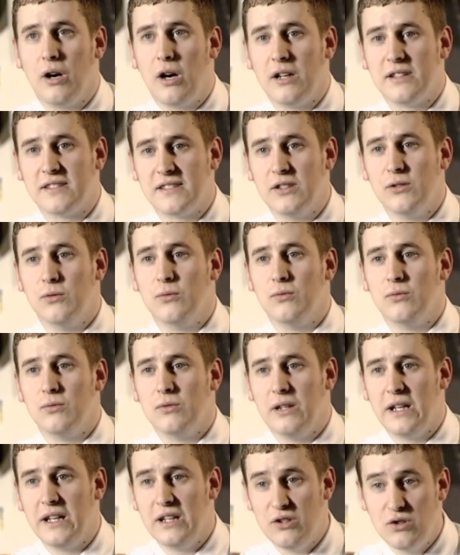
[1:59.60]
that I still
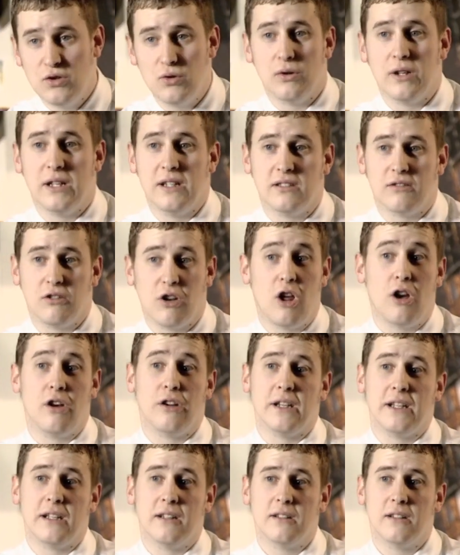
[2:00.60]
enjoyed
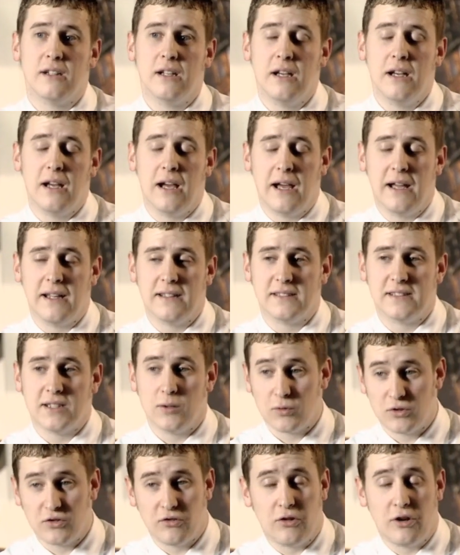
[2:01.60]
learning and
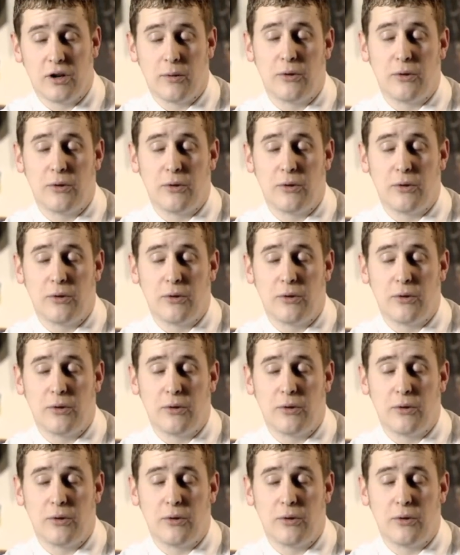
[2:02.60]
it was for